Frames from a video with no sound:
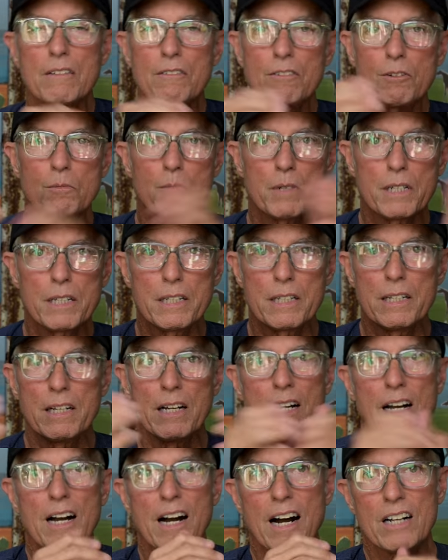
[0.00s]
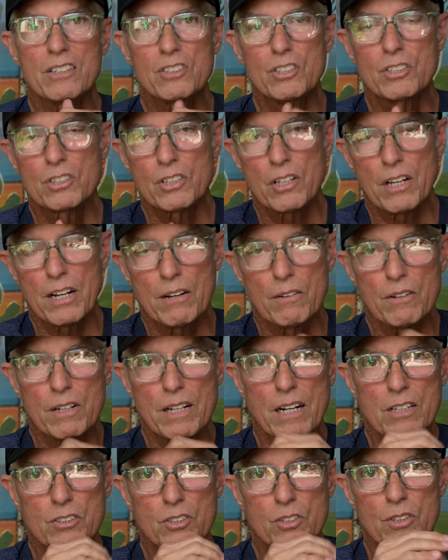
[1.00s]
for me, I just thought I would
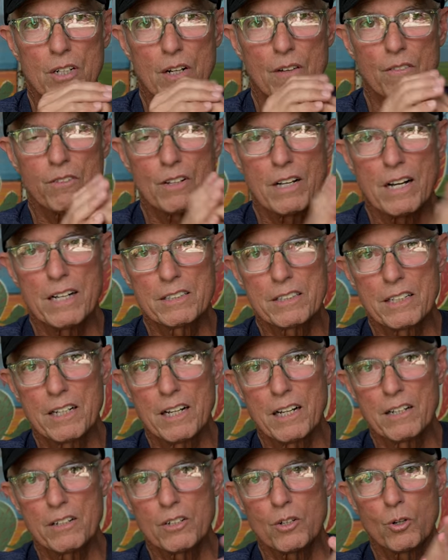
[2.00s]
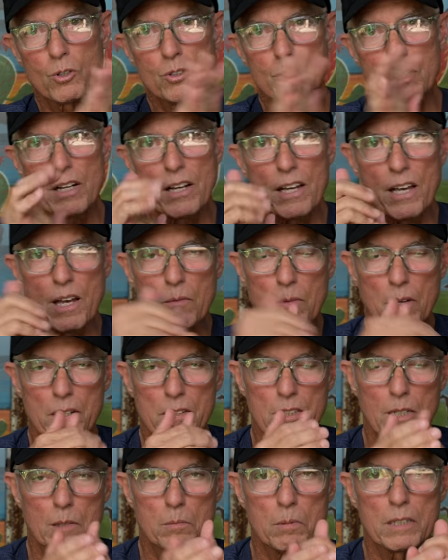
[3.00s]
concentrate on fly tying. Of course, I am a
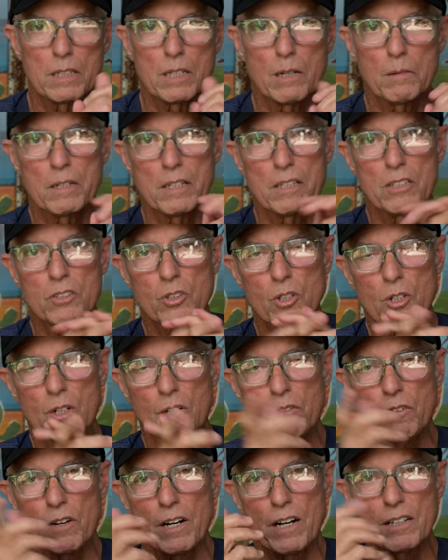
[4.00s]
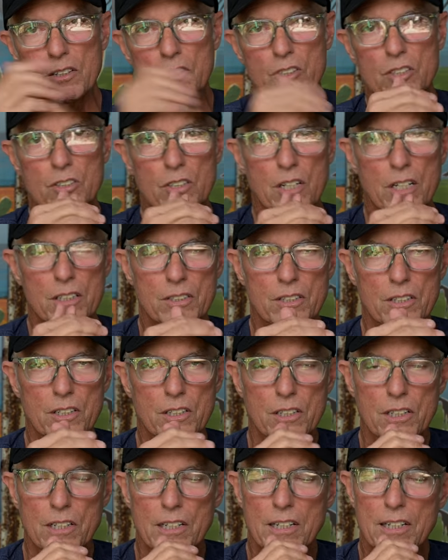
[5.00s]
TPWD certified
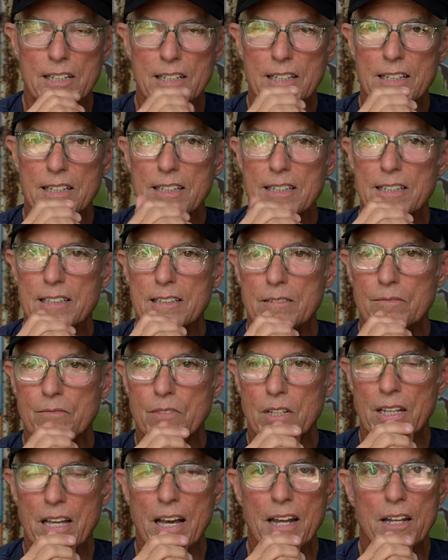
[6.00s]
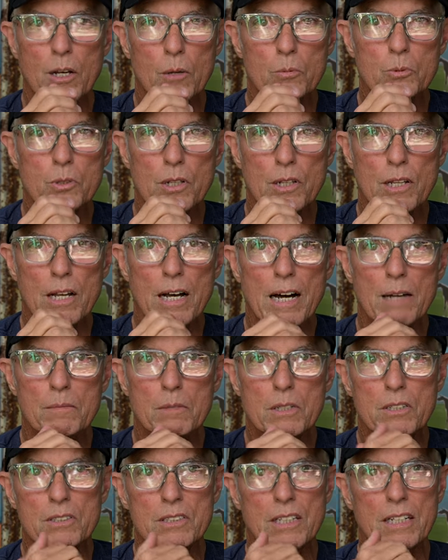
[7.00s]
instructor. And that helps a lot,
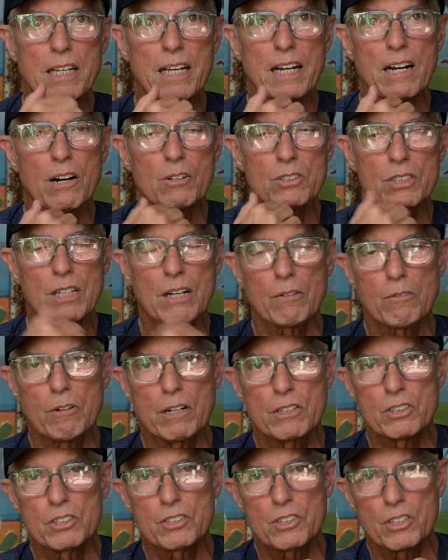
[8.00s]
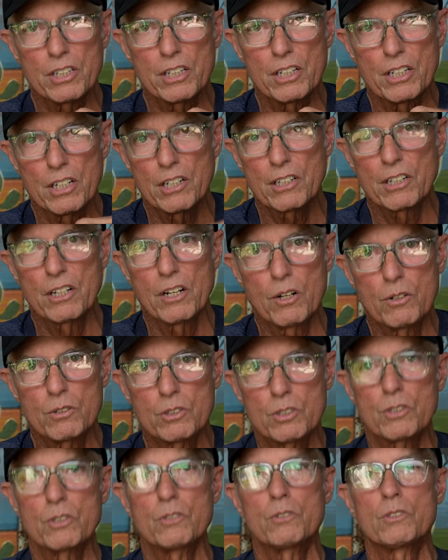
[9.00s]
because any hours I register here go
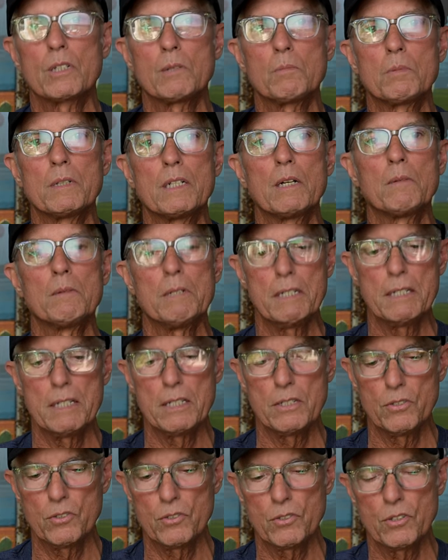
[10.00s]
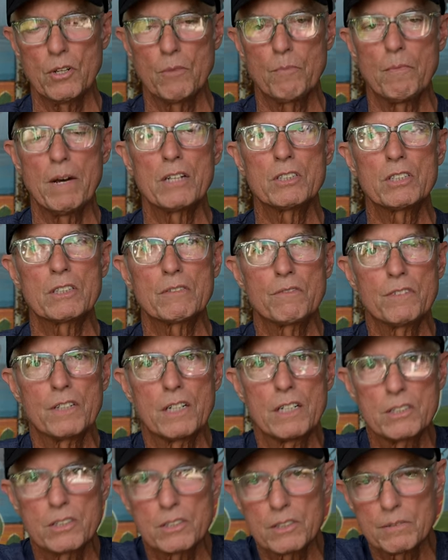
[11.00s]
to TPWD's matching
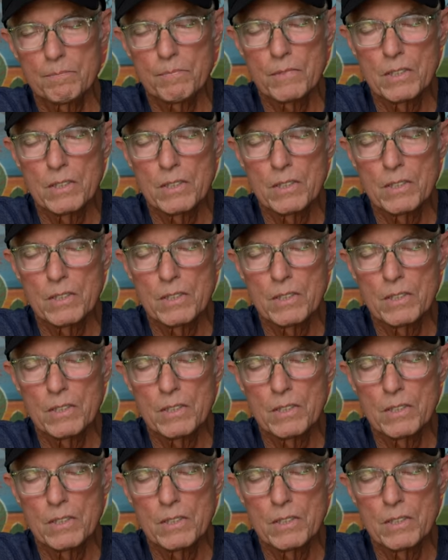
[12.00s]
funds.